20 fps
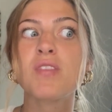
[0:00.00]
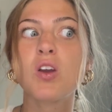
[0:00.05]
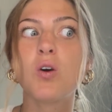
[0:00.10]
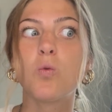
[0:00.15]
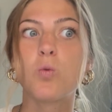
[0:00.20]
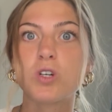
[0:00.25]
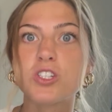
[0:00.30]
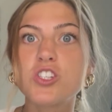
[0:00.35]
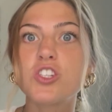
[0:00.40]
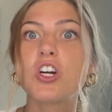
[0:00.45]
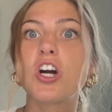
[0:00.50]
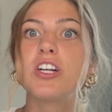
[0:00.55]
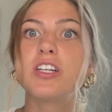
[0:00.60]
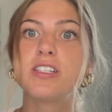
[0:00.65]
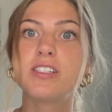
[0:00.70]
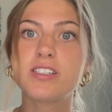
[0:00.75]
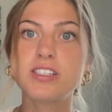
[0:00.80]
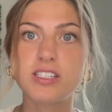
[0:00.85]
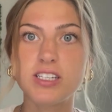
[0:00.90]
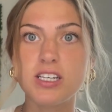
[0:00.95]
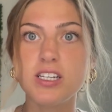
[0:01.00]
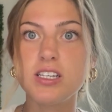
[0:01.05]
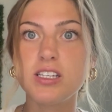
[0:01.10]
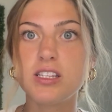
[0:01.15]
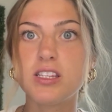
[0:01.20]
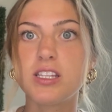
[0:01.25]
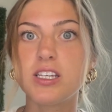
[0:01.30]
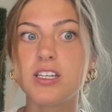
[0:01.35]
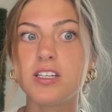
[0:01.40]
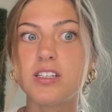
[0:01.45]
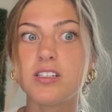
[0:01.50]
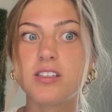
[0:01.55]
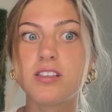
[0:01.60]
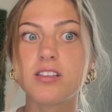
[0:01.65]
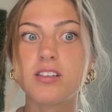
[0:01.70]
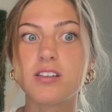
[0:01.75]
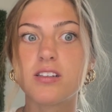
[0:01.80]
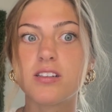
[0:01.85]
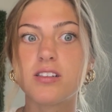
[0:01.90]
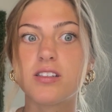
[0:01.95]
we're starting to see these
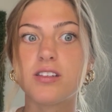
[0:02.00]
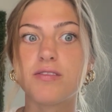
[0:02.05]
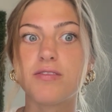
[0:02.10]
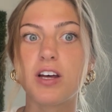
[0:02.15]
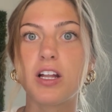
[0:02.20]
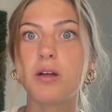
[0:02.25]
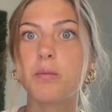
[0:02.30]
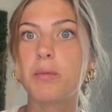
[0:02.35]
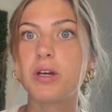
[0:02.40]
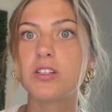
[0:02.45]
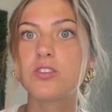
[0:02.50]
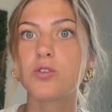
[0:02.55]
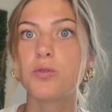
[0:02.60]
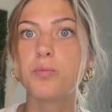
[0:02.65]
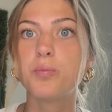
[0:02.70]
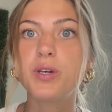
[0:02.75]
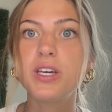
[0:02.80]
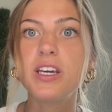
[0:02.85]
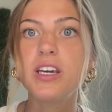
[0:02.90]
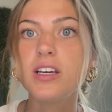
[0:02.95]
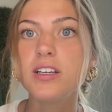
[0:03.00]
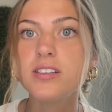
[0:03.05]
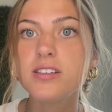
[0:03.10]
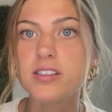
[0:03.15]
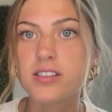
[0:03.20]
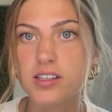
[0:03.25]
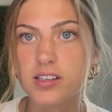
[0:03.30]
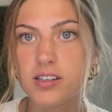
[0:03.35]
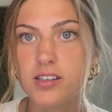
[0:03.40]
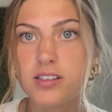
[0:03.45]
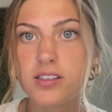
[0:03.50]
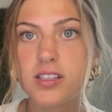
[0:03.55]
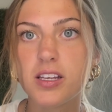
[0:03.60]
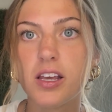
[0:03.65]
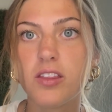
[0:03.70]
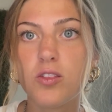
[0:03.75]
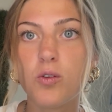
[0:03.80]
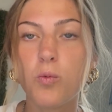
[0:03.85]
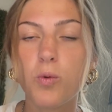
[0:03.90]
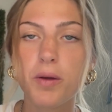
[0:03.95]
developmental pieces
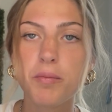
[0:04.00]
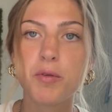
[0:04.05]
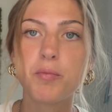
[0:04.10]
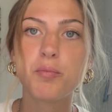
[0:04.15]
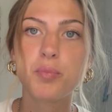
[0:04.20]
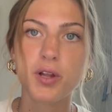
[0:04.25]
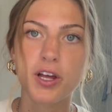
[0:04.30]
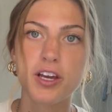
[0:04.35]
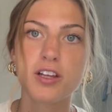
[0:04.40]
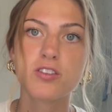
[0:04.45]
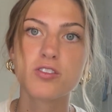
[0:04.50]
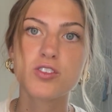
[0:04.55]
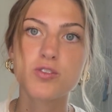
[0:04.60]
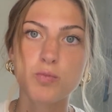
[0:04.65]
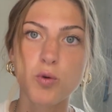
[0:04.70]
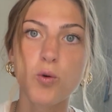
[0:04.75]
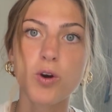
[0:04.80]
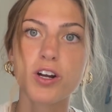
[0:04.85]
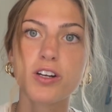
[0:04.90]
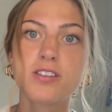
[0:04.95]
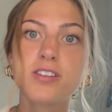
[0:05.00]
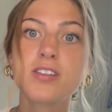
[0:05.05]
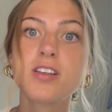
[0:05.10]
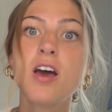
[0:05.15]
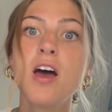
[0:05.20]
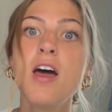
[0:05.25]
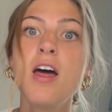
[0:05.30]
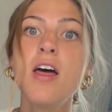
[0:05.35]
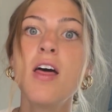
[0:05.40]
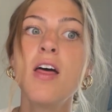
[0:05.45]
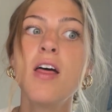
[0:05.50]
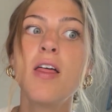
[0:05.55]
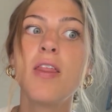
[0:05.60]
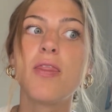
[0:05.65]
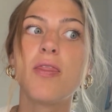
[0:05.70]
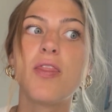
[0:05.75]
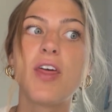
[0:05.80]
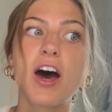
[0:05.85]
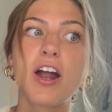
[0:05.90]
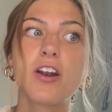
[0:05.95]
in the women playing the sports
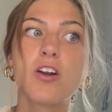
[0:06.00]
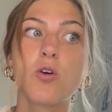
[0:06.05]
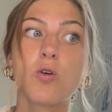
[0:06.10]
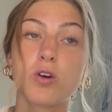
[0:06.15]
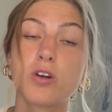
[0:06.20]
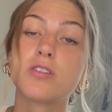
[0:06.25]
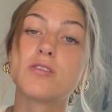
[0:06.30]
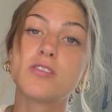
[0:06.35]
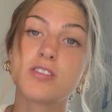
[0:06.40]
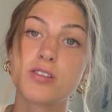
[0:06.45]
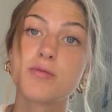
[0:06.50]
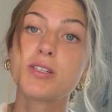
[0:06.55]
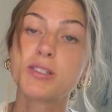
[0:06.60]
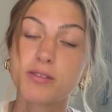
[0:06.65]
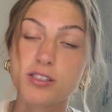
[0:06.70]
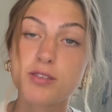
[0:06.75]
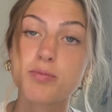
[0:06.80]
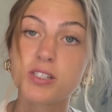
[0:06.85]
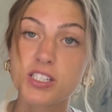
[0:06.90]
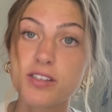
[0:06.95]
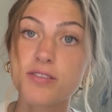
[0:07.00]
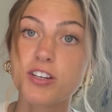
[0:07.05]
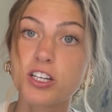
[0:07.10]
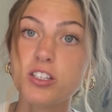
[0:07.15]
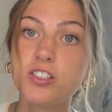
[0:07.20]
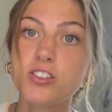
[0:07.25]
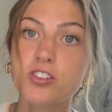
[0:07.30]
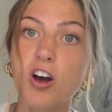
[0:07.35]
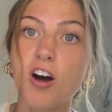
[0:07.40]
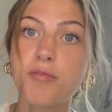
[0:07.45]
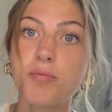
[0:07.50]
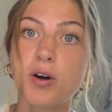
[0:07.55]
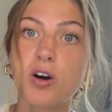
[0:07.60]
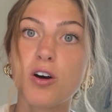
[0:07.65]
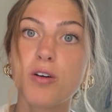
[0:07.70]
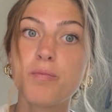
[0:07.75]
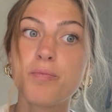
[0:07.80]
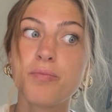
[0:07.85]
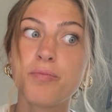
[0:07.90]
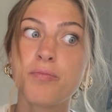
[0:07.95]
that, or specifically
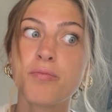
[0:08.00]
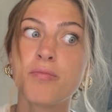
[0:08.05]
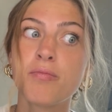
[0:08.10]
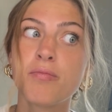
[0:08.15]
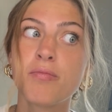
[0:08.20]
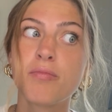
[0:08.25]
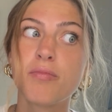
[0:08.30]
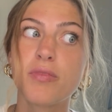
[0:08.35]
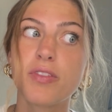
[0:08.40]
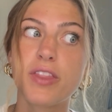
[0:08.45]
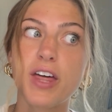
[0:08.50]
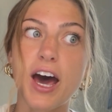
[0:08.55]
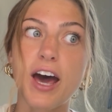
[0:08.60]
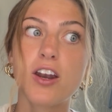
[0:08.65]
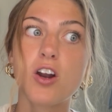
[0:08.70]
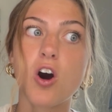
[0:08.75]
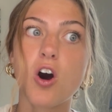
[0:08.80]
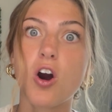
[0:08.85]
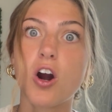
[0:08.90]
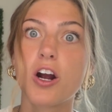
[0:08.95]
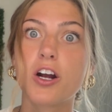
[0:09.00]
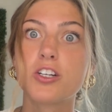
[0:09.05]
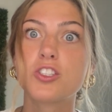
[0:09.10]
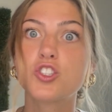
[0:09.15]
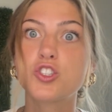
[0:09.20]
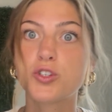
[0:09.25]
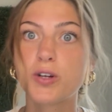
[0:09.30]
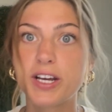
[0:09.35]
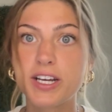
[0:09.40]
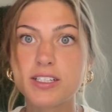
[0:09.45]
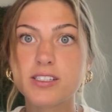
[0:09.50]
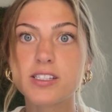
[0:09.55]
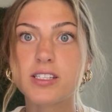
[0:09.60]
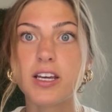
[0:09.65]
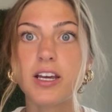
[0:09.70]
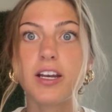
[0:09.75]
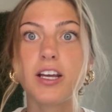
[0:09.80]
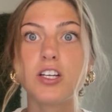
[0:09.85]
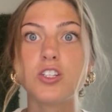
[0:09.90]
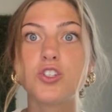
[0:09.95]
softball, that are
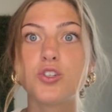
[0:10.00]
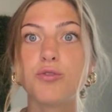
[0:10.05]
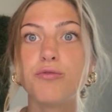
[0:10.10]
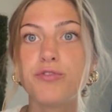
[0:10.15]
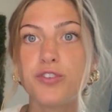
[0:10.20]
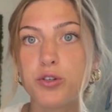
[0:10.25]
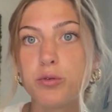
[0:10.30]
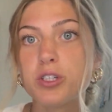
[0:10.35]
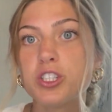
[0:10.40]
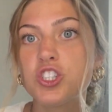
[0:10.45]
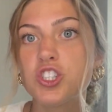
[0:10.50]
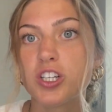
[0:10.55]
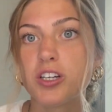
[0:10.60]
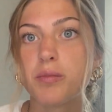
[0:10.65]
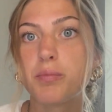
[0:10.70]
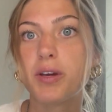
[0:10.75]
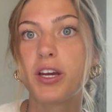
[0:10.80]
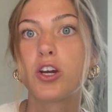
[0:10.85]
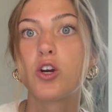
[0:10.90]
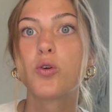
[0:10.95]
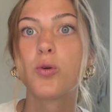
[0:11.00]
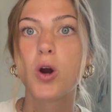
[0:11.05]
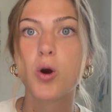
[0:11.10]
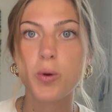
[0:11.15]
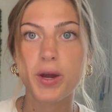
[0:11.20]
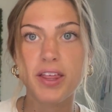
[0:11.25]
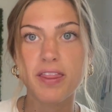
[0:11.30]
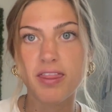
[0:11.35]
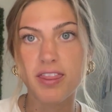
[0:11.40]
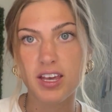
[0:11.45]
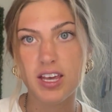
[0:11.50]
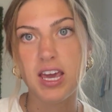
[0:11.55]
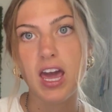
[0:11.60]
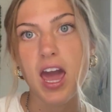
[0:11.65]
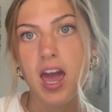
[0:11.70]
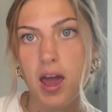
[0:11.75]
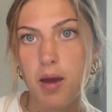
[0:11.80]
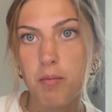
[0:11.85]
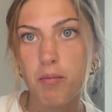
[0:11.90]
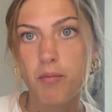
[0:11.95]
translating to viewership and growing the
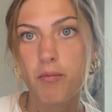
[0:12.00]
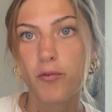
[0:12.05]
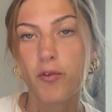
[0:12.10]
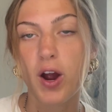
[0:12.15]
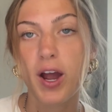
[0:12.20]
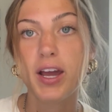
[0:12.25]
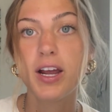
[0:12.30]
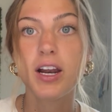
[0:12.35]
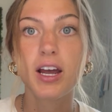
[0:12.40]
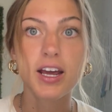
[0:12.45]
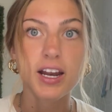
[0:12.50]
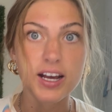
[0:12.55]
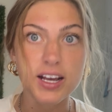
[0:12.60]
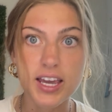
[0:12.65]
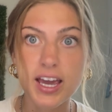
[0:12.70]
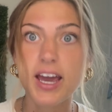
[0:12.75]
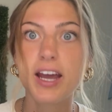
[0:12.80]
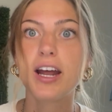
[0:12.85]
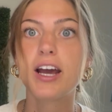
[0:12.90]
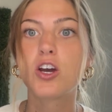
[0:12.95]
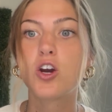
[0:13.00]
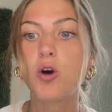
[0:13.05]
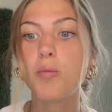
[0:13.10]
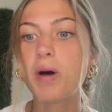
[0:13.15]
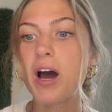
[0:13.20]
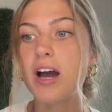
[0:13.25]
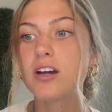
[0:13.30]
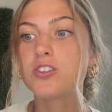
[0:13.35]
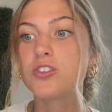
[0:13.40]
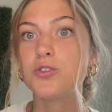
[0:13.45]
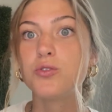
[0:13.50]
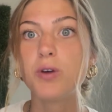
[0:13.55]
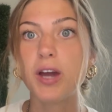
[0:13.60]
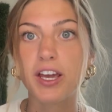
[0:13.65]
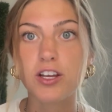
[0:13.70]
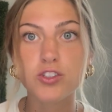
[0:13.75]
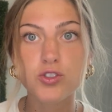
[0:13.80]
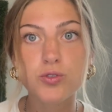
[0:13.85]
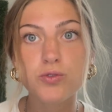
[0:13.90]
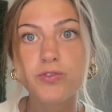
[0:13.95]
game, right? And again, I go back to
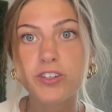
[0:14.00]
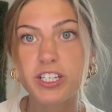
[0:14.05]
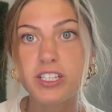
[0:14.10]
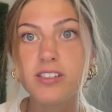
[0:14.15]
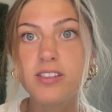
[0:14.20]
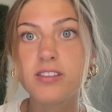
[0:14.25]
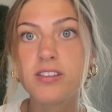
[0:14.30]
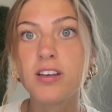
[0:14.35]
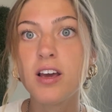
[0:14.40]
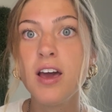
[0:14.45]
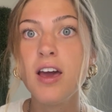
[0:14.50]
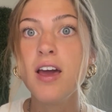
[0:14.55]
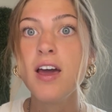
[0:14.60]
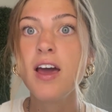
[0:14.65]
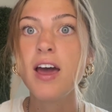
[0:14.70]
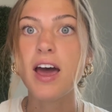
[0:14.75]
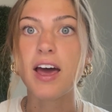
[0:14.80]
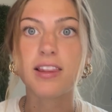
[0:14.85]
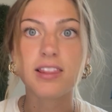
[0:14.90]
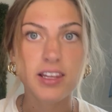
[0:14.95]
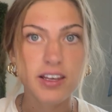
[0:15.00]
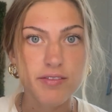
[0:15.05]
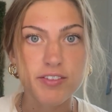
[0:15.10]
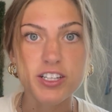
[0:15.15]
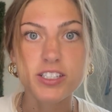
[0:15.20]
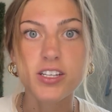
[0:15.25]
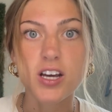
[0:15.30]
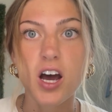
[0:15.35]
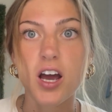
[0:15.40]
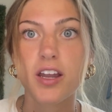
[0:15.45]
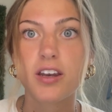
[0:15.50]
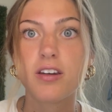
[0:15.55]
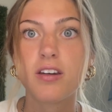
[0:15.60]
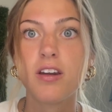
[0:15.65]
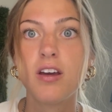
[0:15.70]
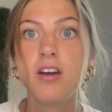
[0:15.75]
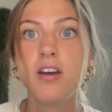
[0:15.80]
Angel Reese and Livy Dunn.